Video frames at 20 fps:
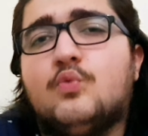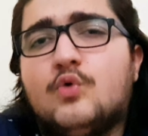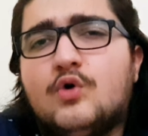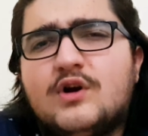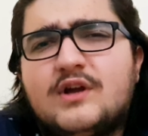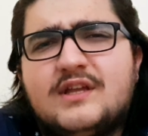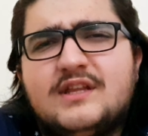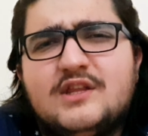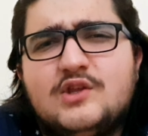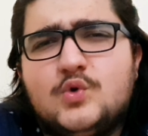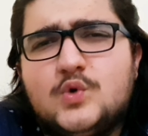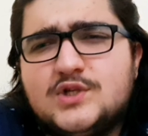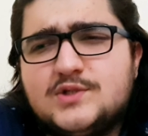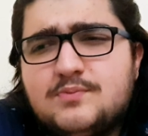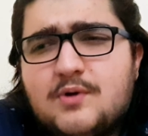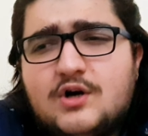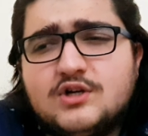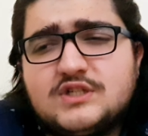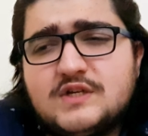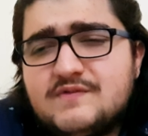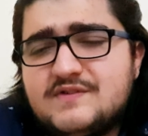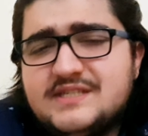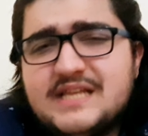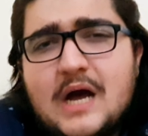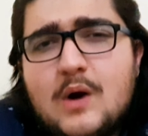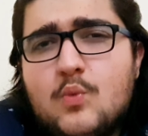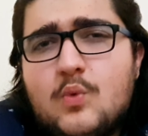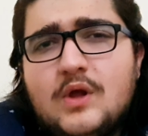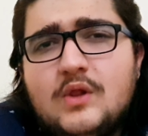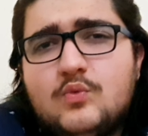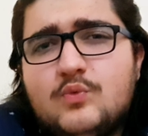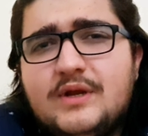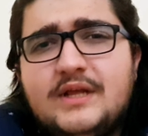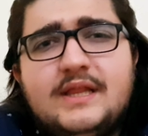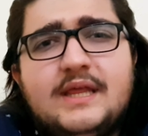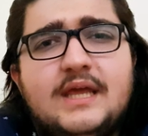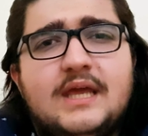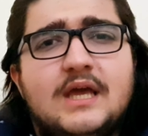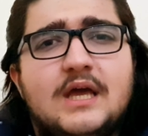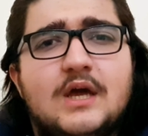work in the US box office that will
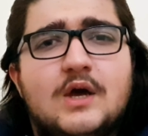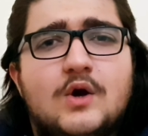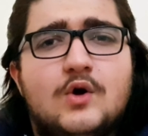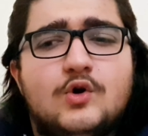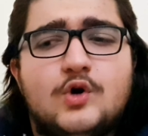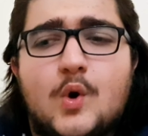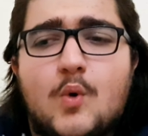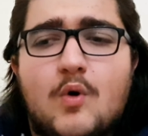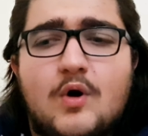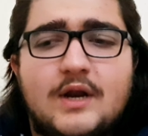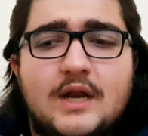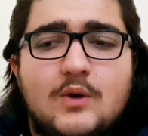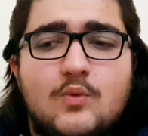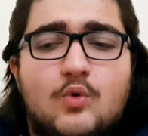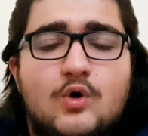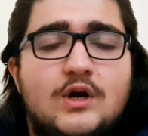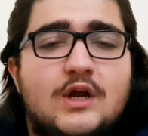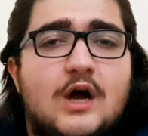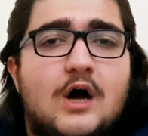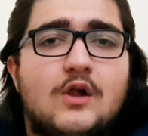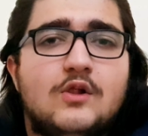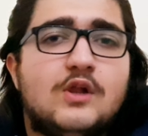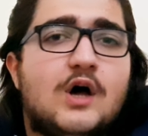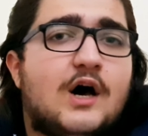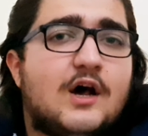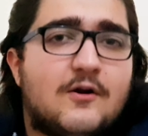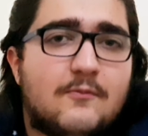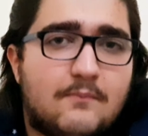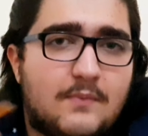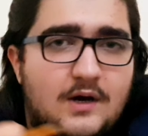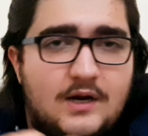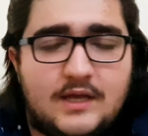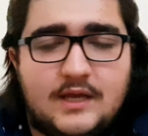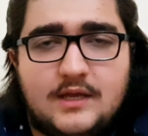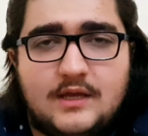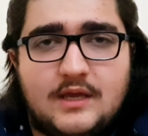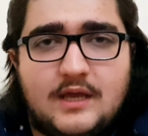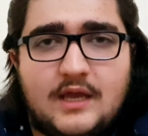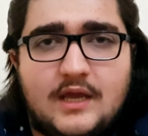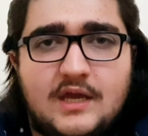really go on and work a lot of
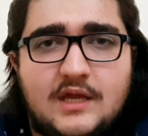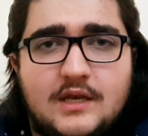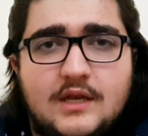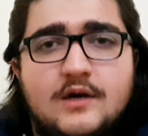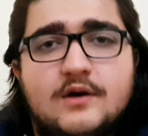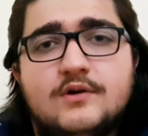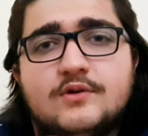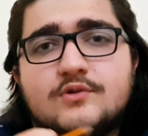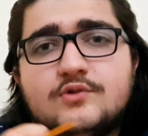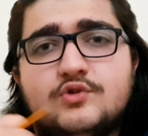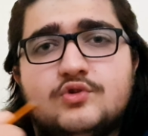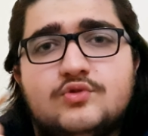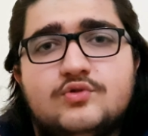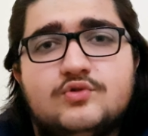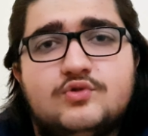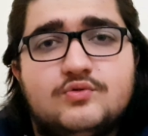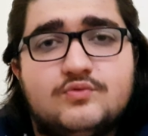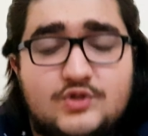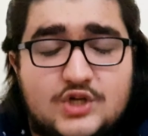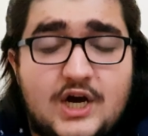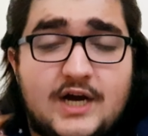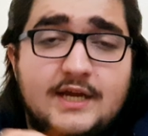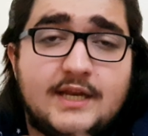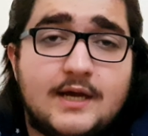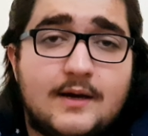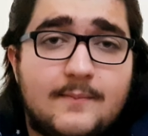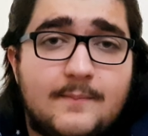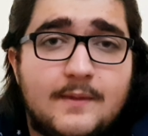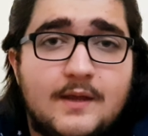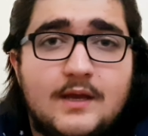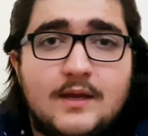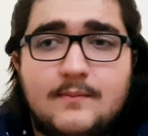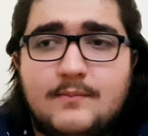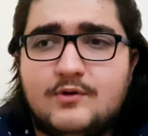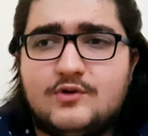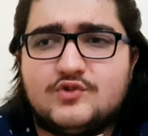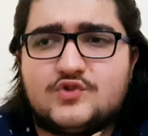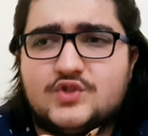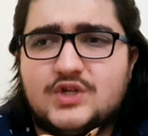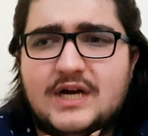money in China.
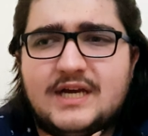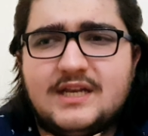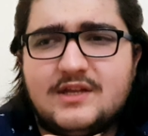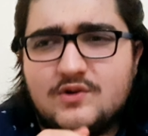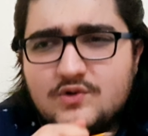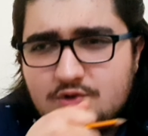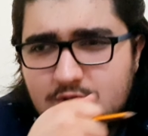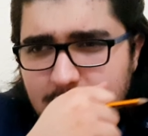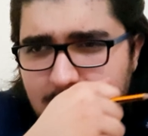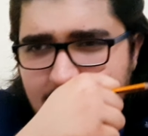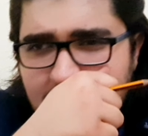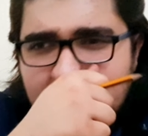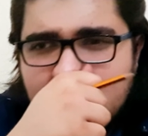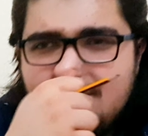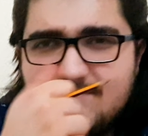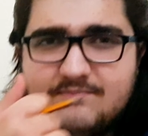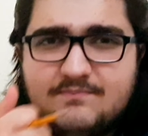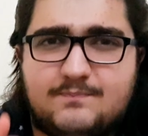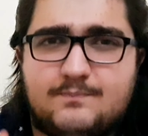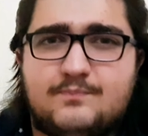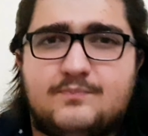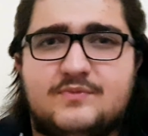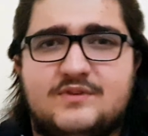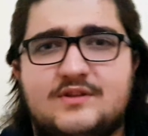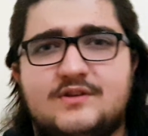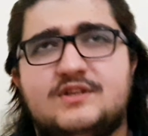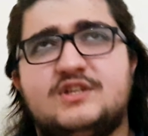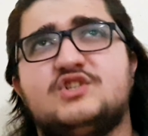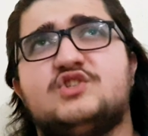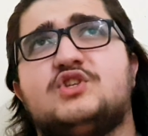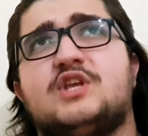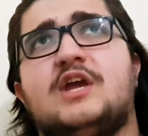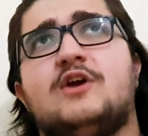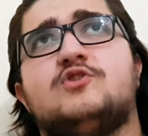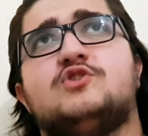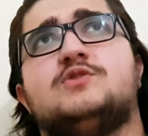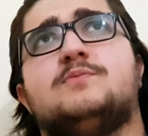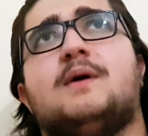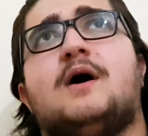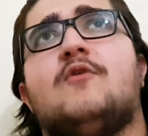Because China usually just
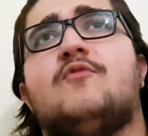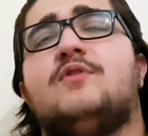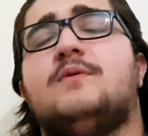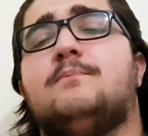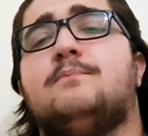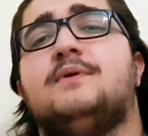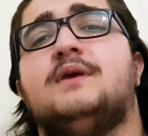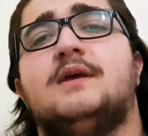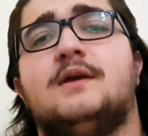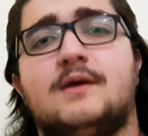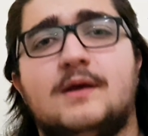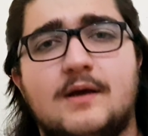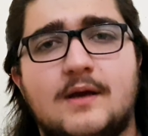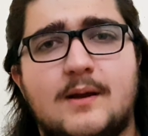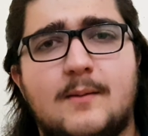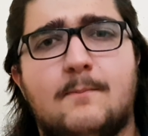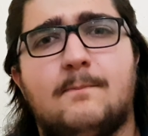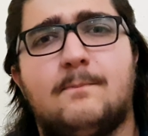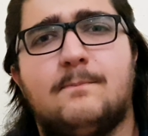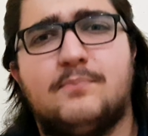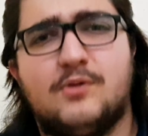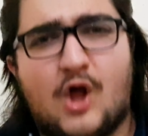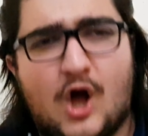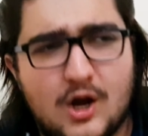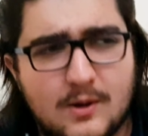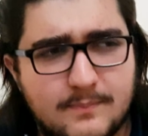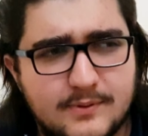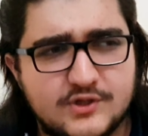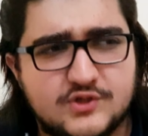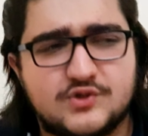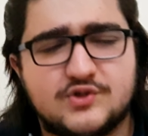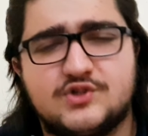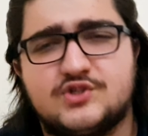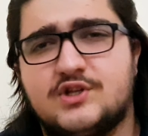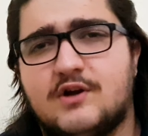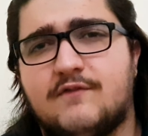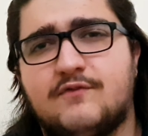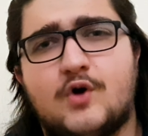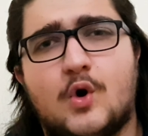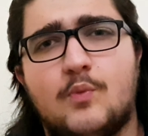cares about the big blockbuster
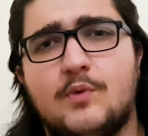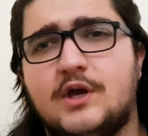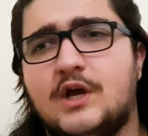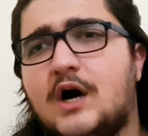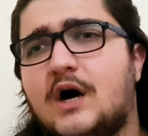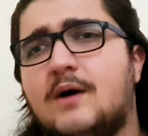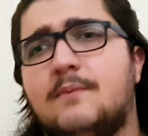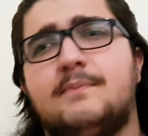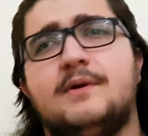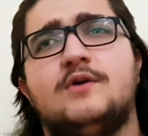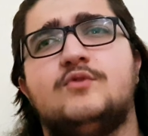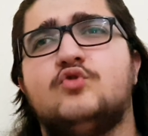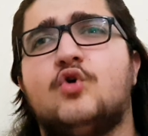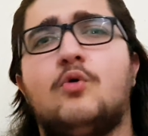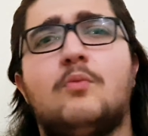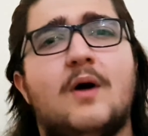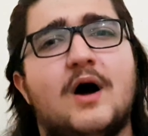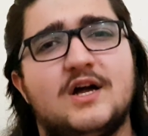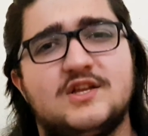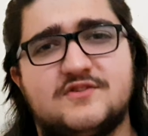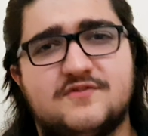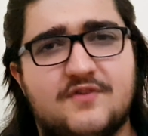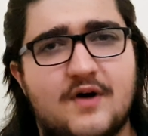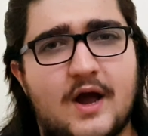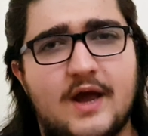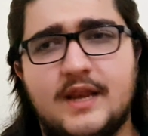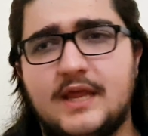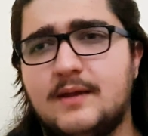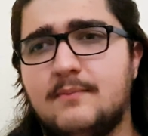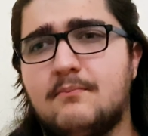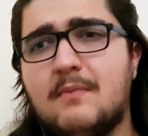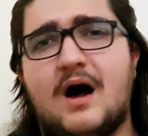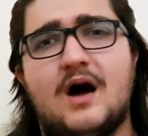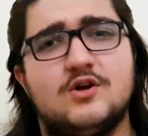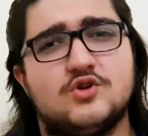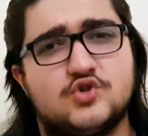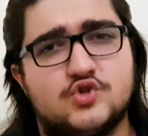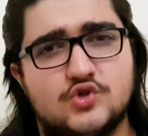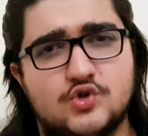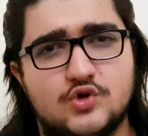stuff going on, big robots fighting,
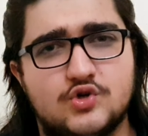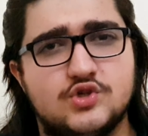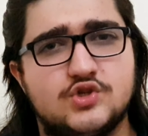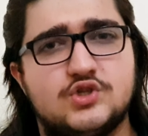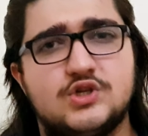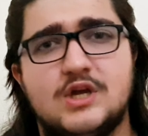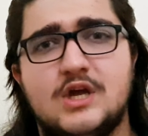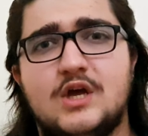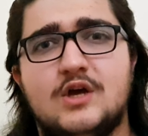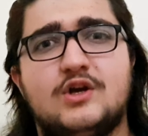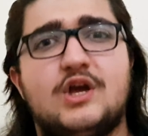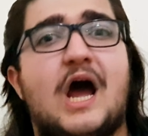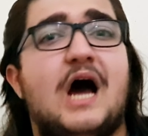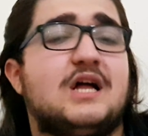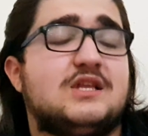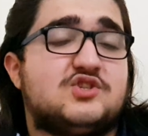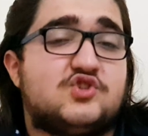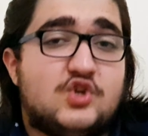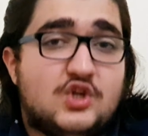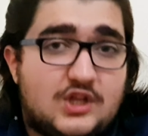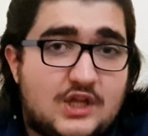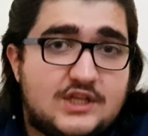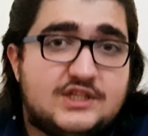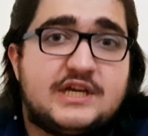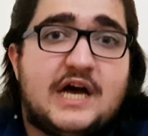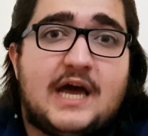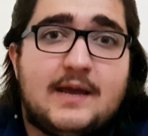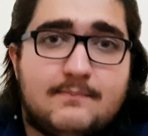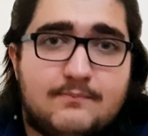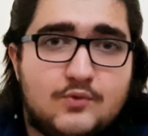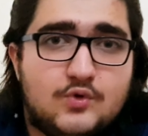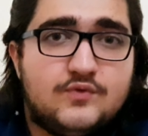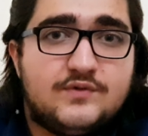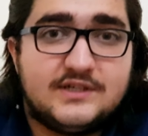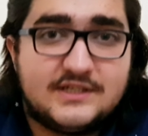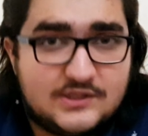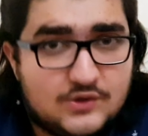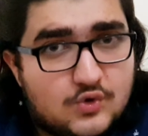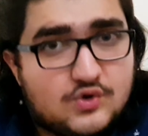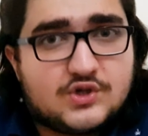monsters, Godzilla type
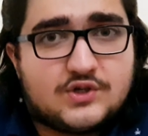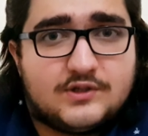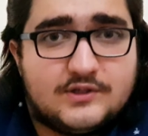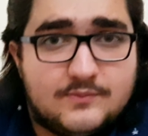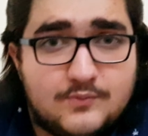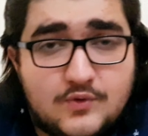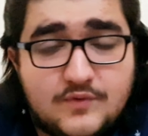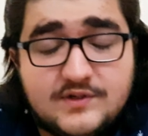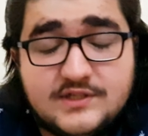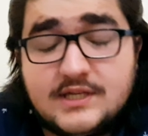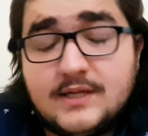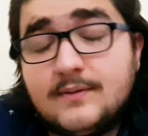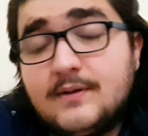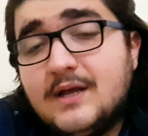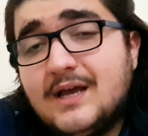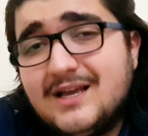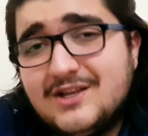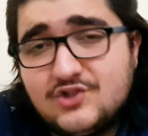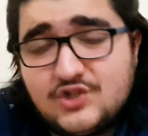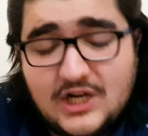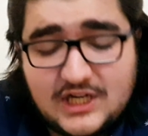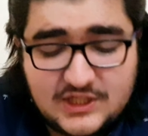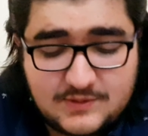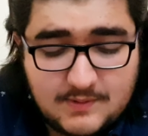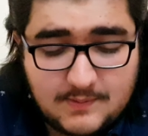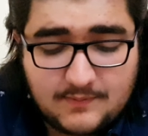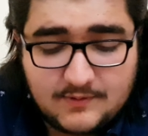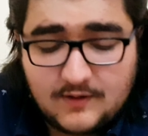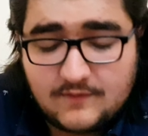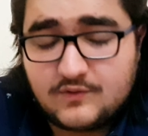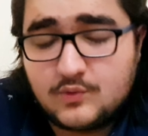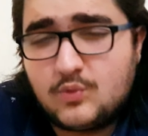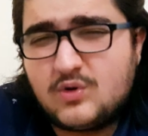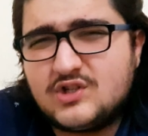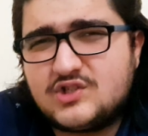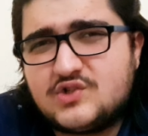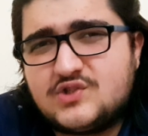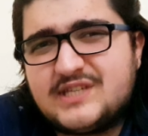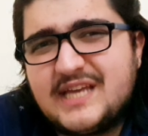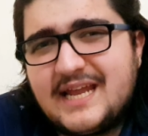movies. Those are the movies that Chinese people love to
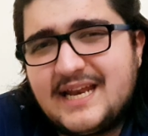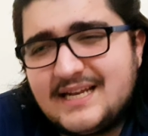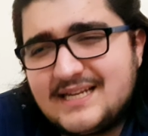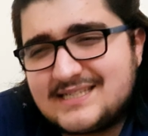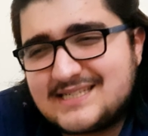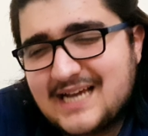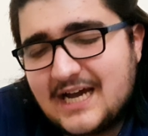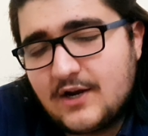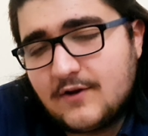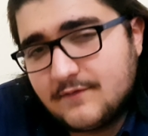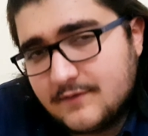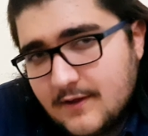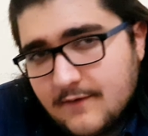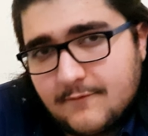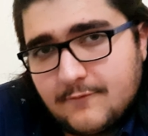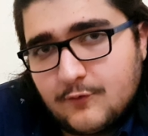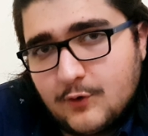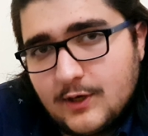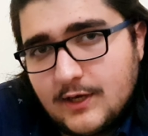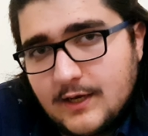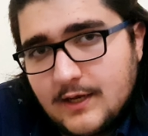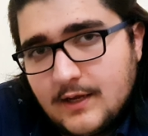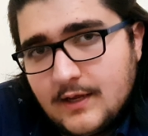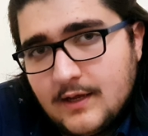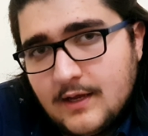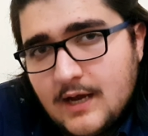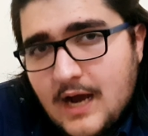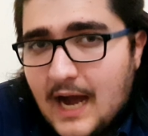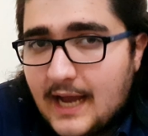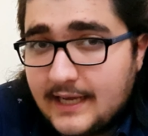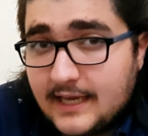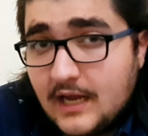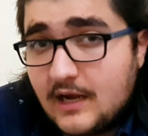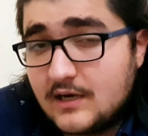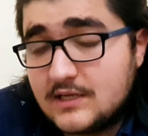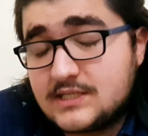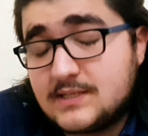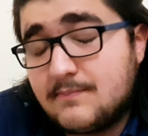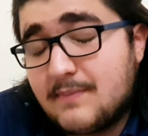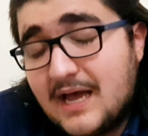watch. Tenet is kind of different. I get it,
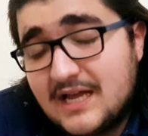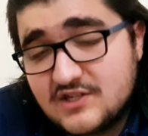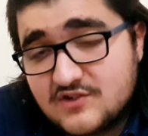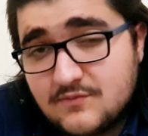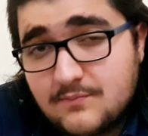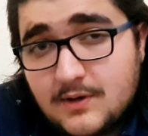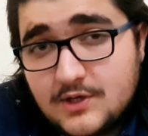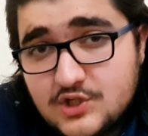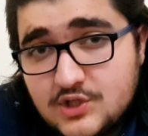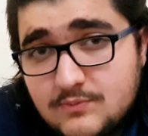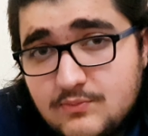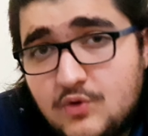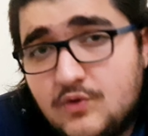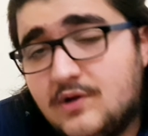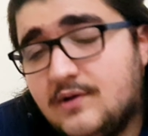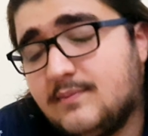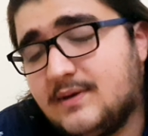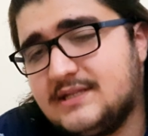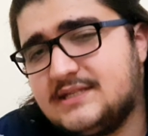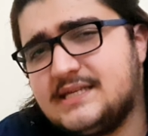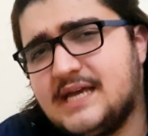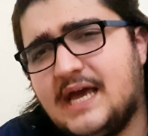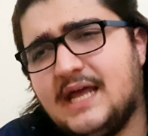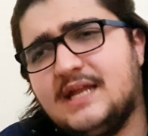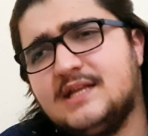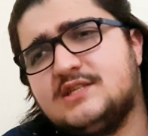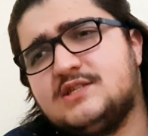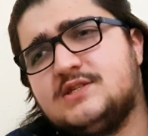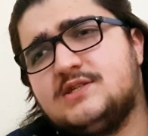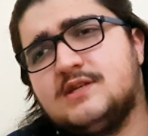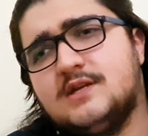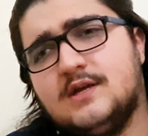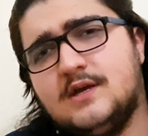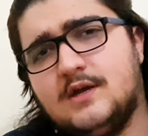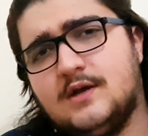it's a massive budget movie, but Tenet's